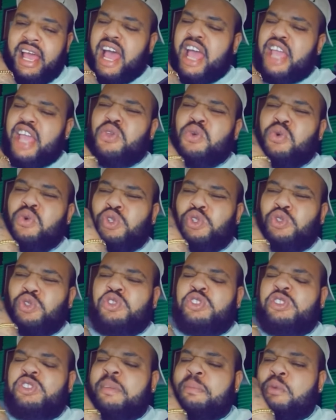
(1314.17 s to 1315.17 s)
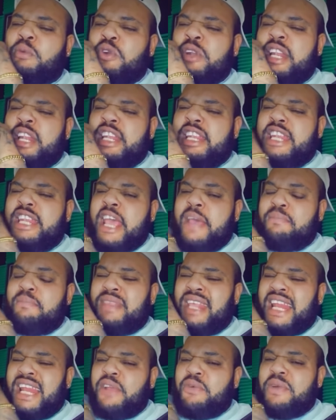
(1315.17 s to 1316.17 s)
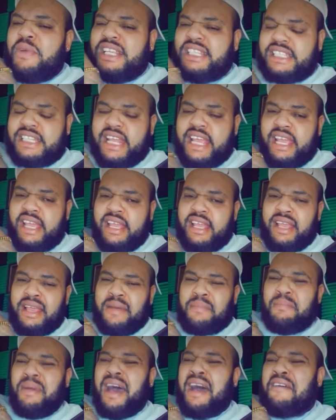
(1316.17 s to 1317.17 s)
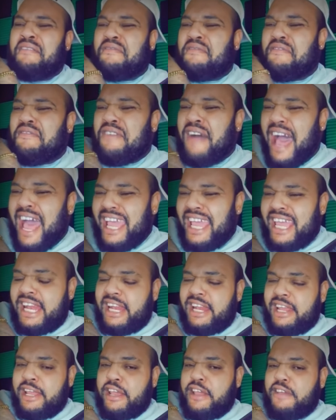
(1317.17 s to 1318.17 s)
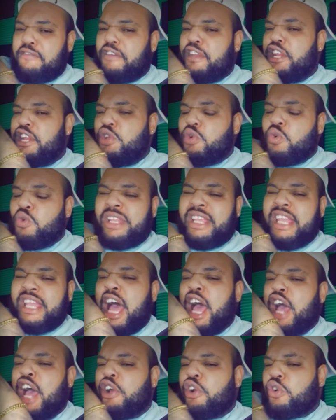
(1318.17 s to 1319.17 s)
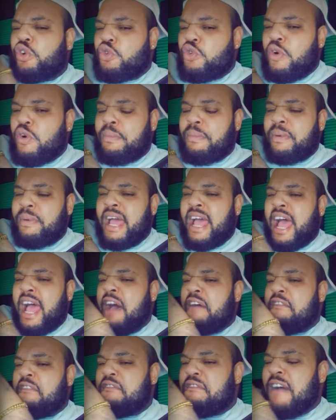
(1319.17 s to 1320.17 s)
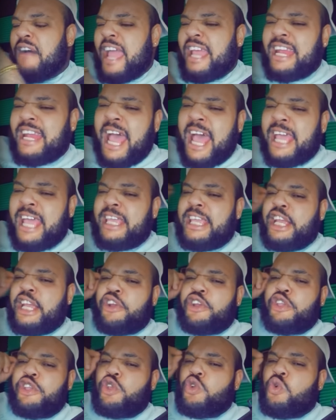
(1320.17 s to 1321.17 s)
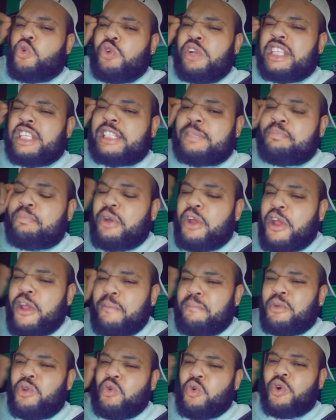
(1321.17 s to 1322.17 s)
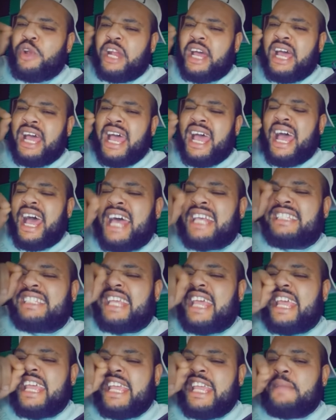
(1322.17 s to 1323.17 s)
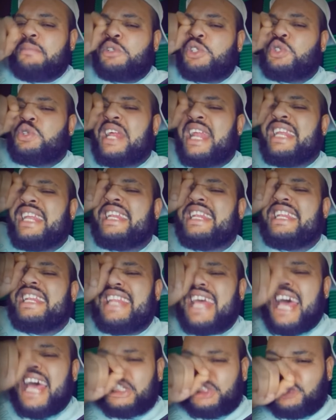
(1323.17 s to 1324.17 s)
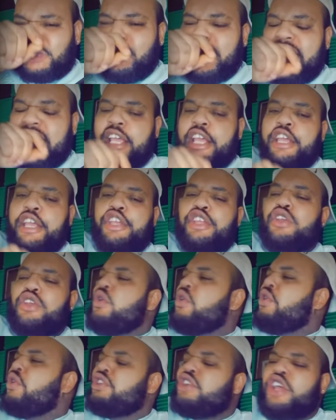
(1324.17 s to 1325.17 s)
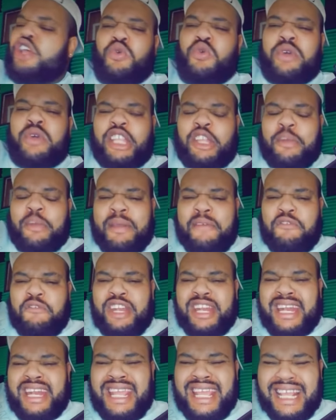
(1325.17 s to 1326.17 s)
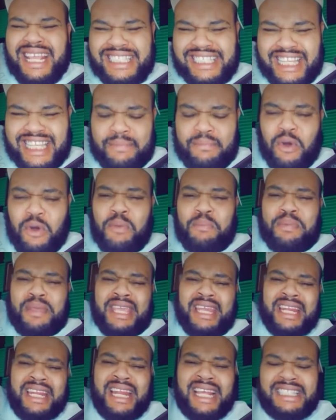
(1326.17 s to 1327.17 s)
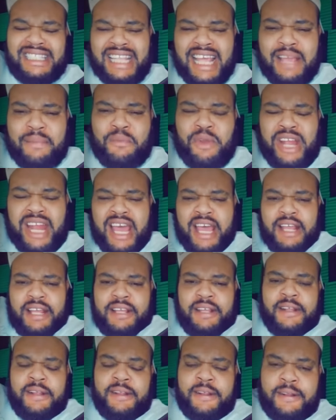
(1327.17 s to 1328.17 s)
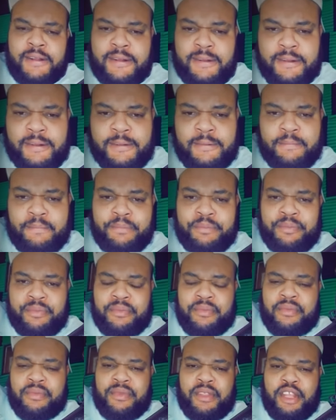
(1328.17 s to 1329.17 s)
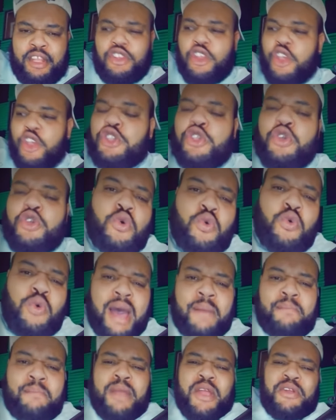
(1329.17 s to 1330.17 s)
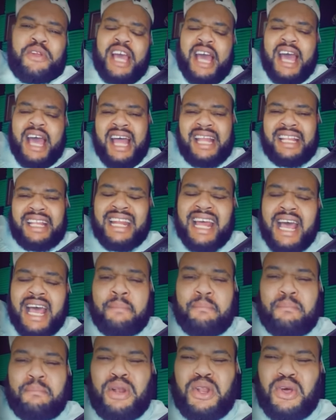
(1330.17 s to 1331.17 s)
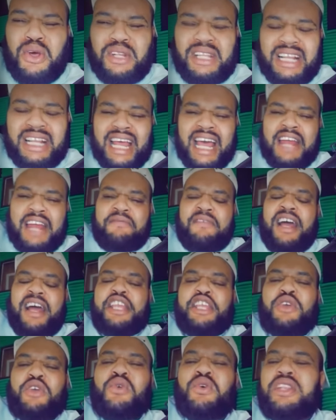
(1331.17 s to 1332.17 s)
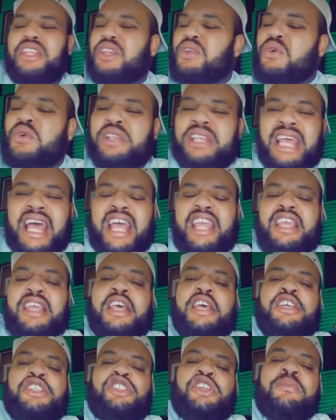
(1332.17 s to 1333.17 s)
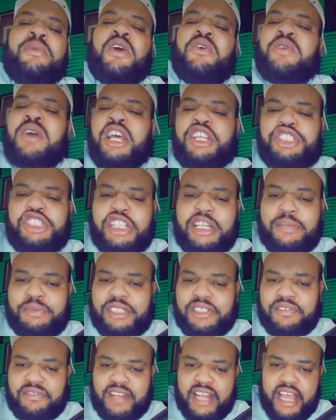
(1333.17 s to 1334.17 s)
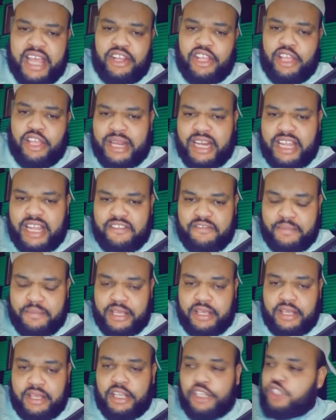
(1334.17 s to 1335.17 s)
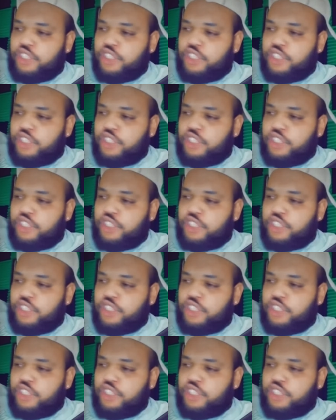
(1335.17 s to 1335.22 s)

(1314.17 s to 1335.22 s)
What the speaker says: And you choose to put them the lyrics there. Pan file. For the youth can grow up. And find and hear you, the sperm donor. And say, him should have the dash way. You, now you get up every day and sing about pain in a song, brother. Now you want to bury your heart in a blood clad valley, you yeah? Somehow no shapeshifter in you, believe me?